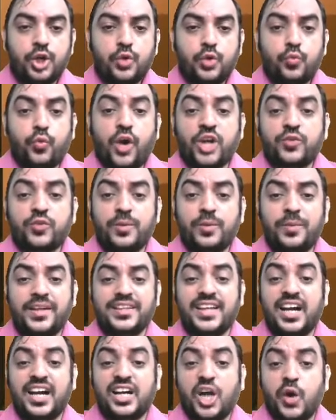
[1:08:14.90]
What will be
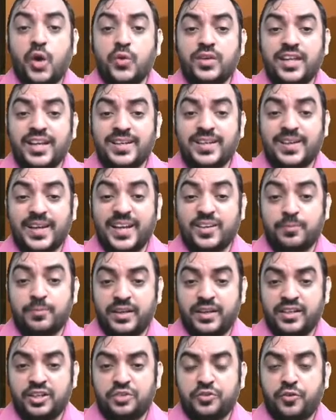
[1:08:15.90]
the accounting
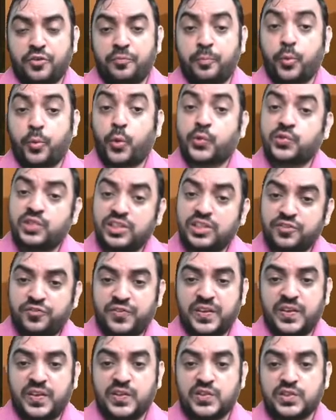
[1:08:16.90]
treatment of processing
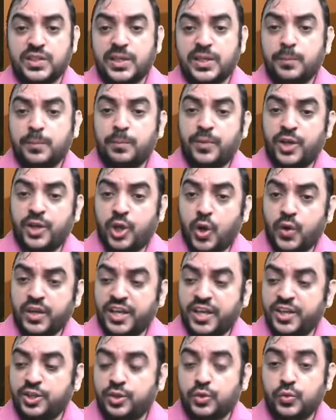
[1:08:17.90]
fees
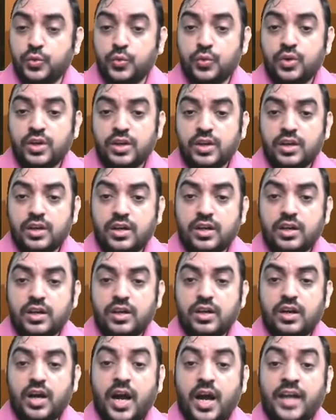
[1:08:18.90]
belonging to
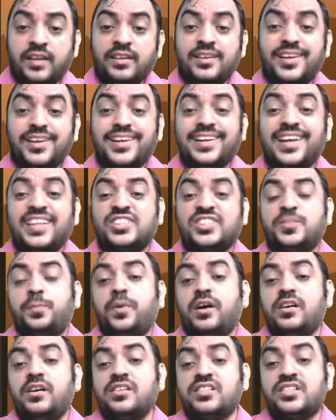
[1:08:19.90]

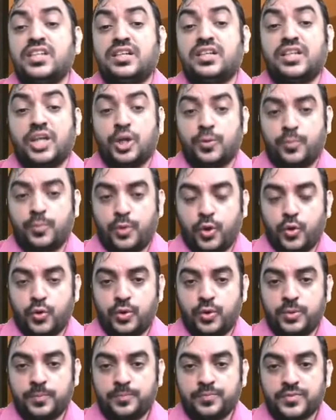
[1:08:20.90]
undisbursed term
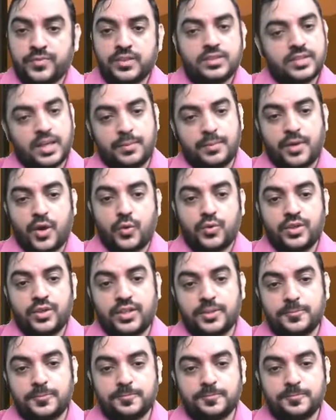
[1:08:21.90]
loan amount?